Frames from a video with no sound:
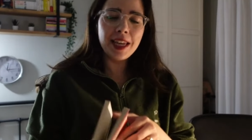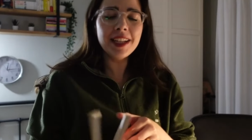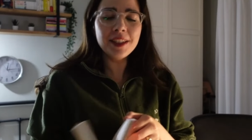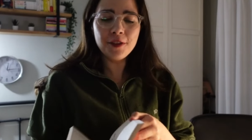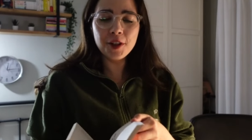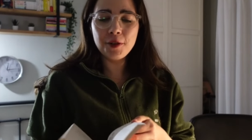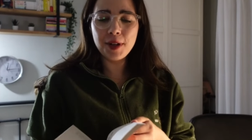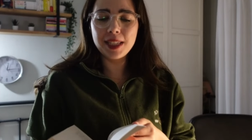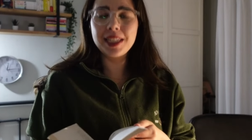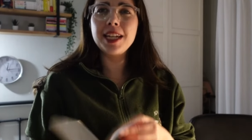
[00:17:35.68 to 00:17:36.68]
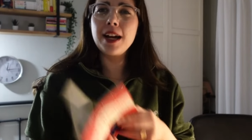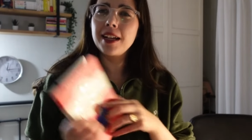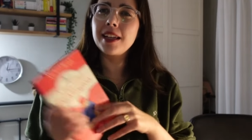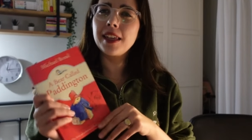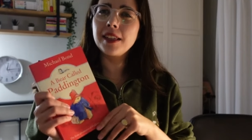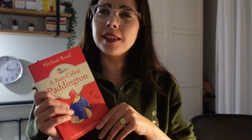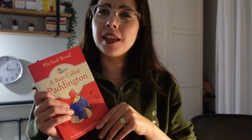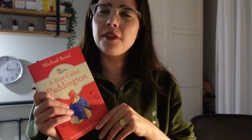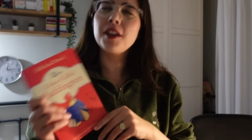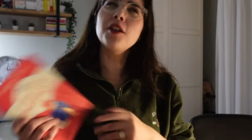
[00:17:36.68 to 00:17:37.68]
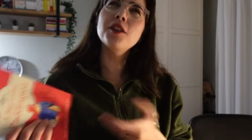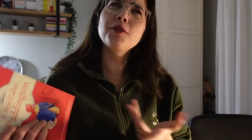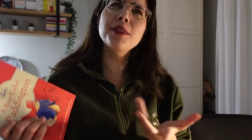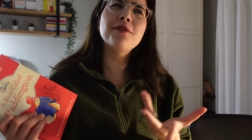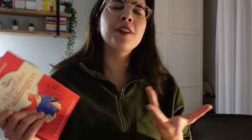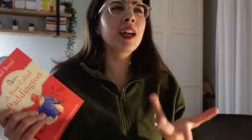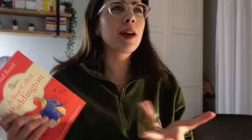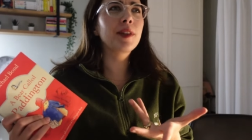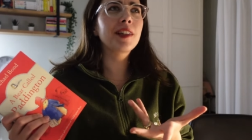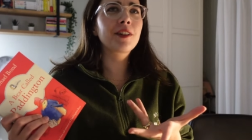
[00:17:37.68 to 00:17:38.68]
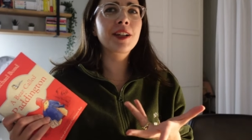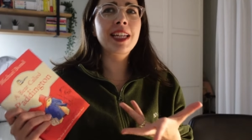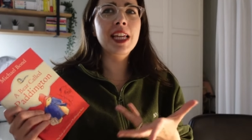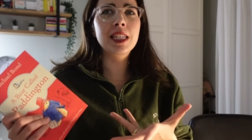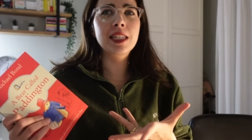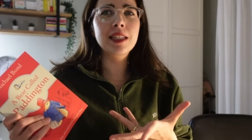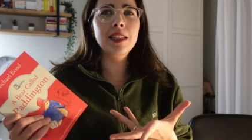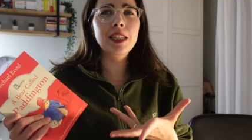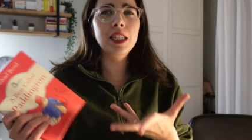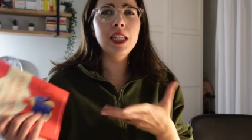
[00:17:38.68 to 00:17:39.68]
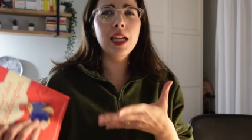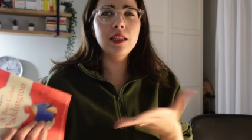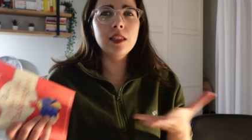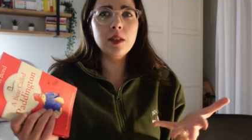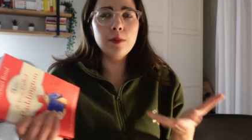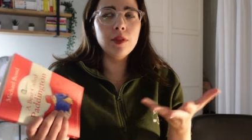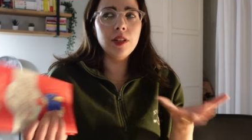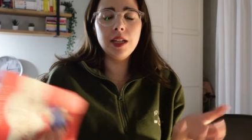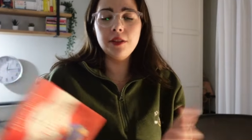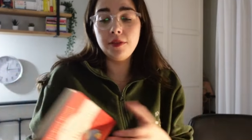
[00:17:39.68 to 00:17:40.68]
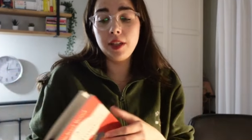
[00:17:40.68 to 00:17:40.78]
It is for quite young kids, I think, although the vocabulary isn't that simple, I don't